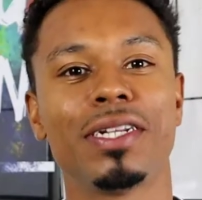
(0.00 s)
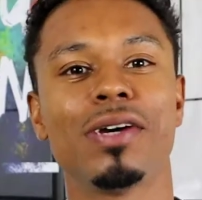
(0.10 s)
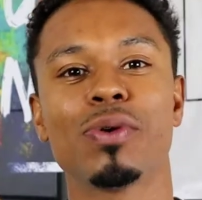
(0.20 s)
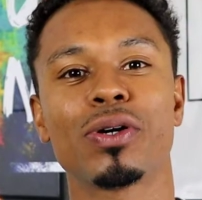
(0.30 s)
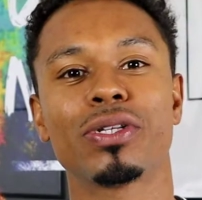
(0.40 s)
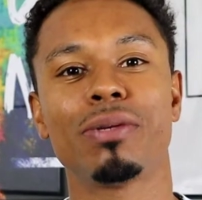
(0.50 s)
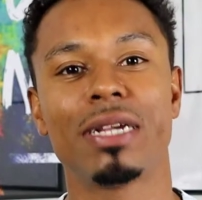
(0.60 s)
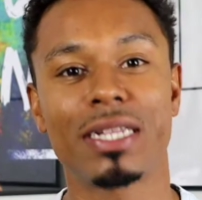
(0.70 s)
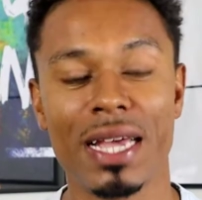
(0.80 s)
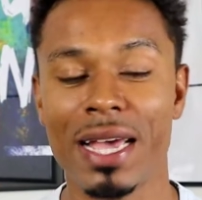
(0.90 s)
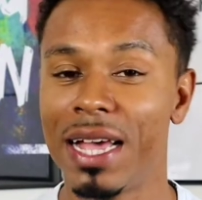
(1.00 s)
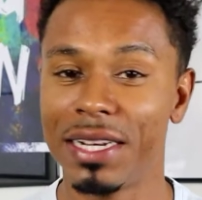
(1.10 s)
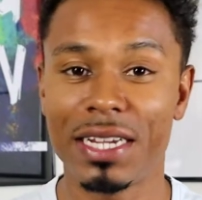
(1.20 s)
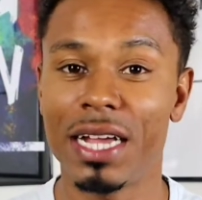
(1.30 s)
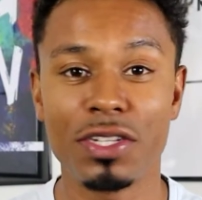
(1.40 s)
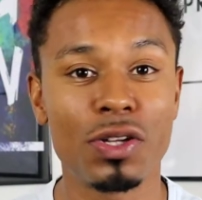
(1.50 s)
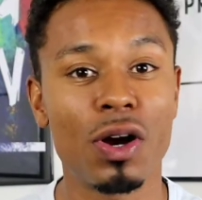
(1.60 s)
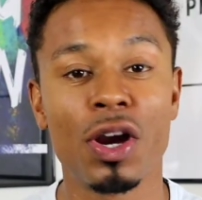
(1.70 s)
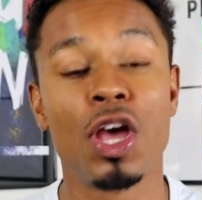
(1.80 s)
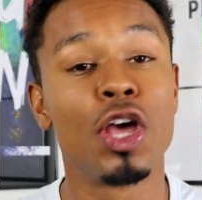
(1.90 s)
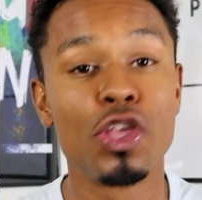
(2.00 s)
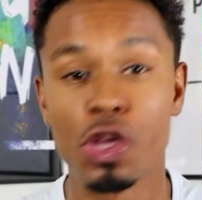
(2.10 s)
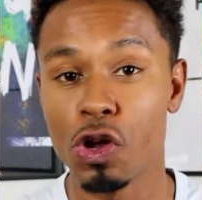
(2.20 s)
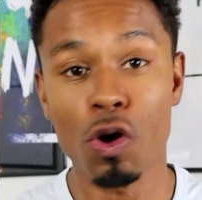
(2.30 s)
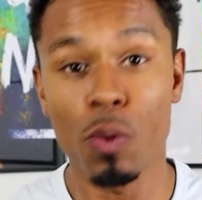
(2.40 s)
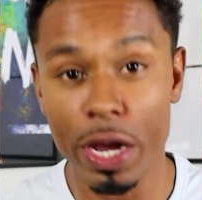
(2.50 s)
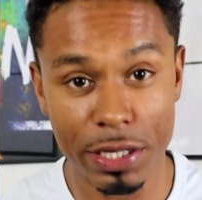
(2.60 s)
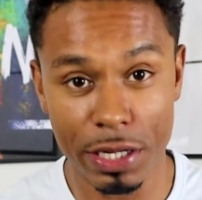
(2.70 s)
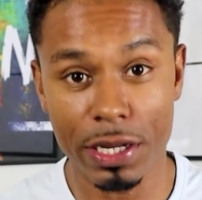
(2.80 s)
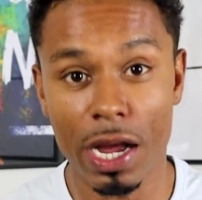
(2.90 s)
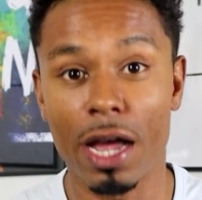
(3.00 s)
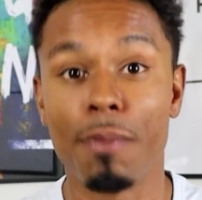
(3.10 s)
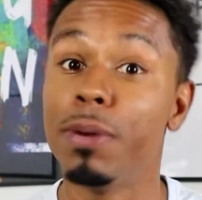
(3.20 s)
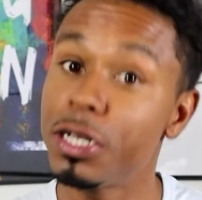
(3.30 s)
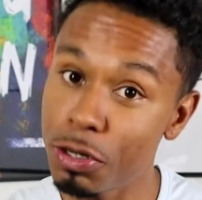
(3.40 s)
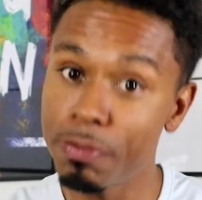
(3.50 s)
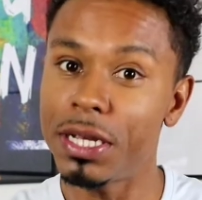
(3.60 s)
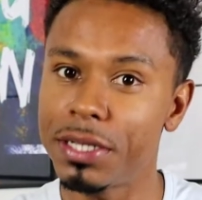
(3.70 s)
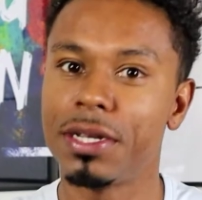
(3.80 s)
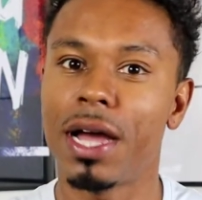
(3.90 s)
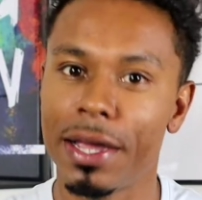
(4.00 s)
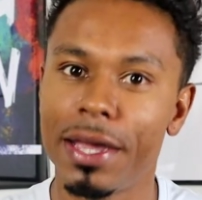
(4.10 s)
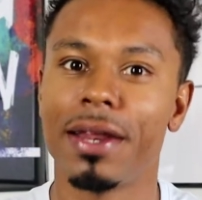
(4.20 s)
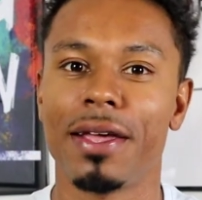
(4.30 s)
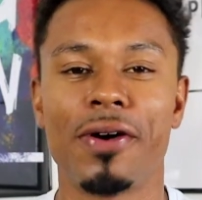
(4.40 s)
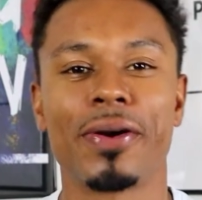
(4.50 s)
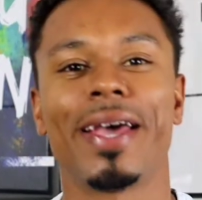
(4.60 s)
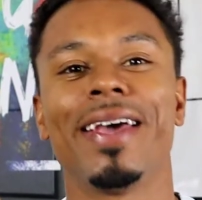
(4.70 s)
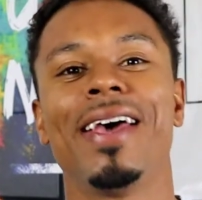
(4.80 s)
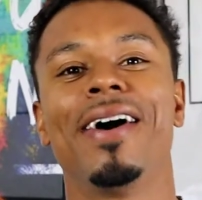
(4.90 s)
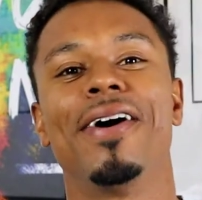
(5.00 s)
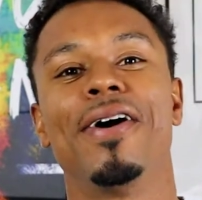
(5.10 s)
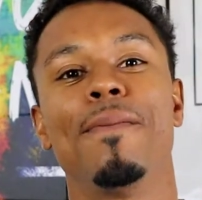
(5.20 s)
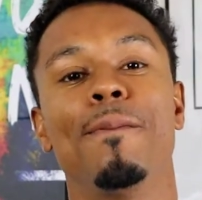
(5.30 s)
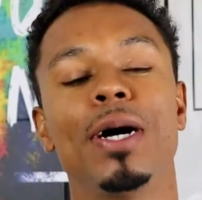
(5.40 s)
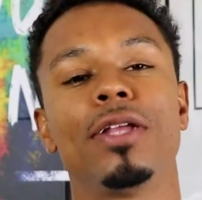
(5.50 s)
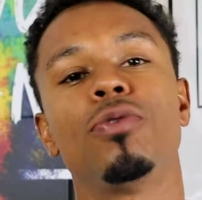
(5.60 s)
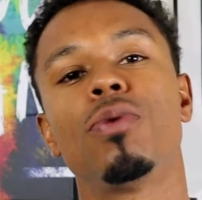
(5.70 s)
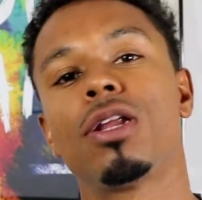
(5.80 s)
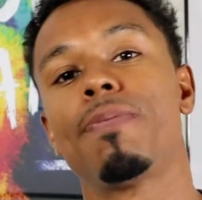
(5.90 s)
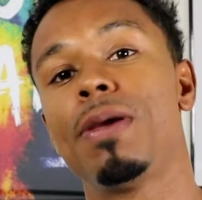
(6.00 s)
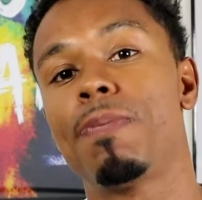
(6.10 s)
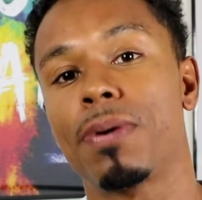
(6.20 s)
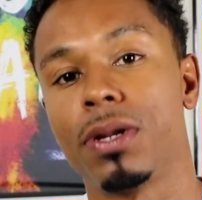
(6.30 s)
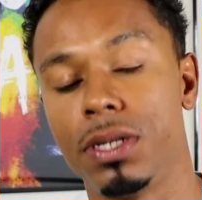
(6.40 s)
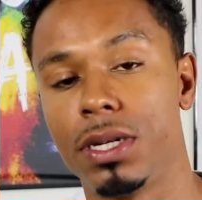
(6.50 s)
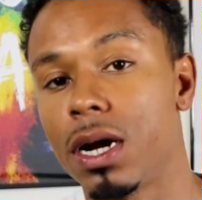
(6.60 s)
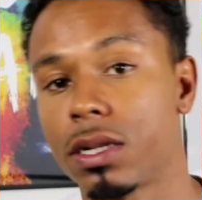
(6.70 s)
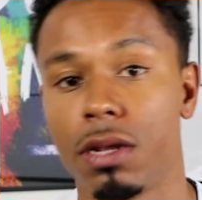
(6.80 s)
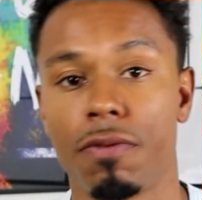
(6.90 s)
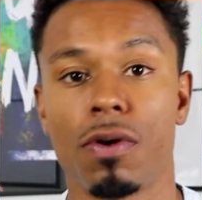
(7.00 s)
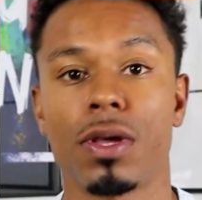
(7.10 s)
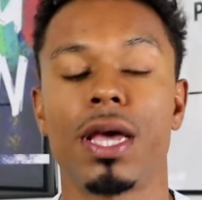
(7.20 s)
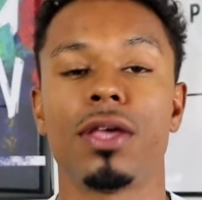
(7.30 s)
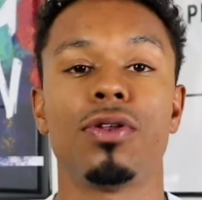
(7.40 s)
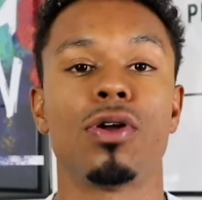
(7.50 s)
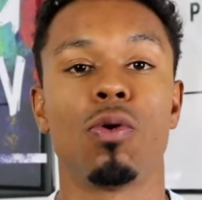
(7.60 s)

network or something like that, chances are you're wasting time. But you're busy, I get it, okay? But you want to be productive, okay?